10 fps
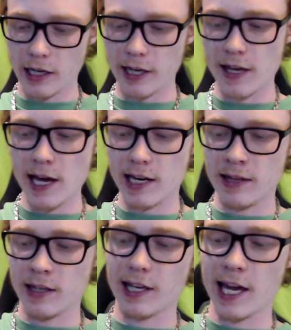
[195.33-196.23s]
like that.
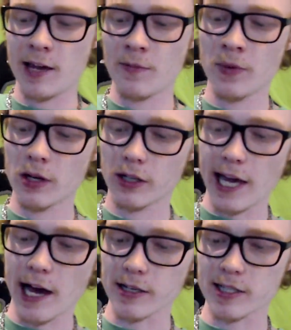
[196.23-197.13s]
In the game,
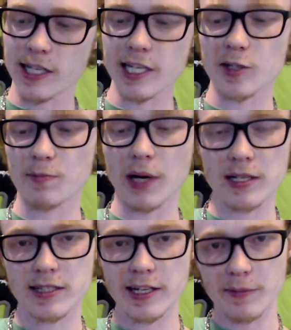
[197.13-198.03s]
Cal's is
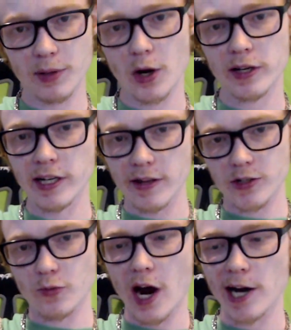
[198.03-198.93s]
busted and broken, and
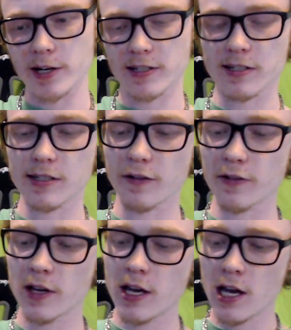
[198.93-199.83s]
there's wires and
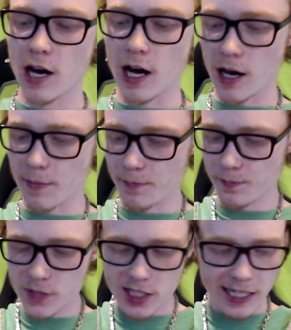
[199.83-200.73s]
stuff
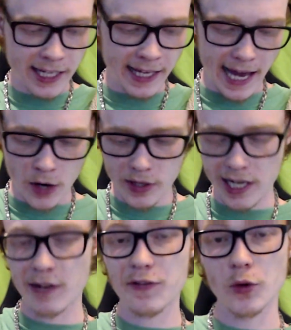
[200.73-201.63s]
sticking out.
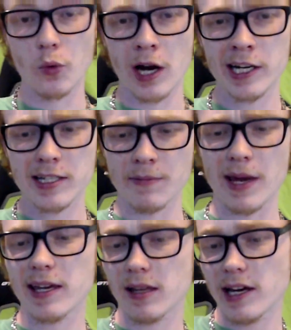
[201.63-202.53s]
And if you wanted to
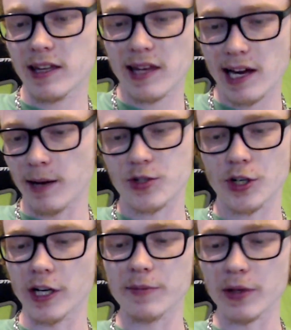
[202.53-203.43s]
make it like that, I'm
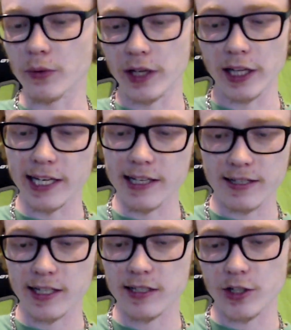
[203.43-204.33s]
sure it'd be really
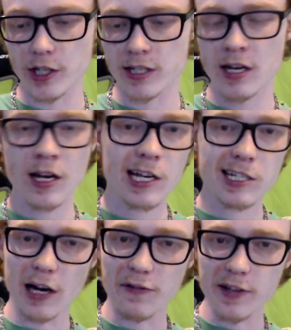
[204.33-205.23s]
easy to just
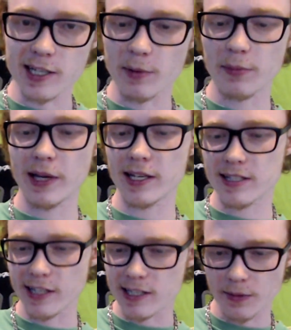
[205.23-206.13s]
scuff this up a
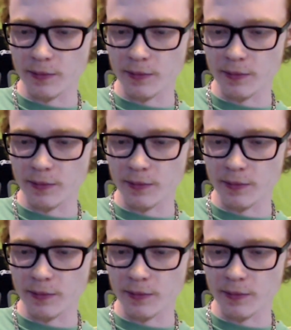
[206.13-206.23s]
bit,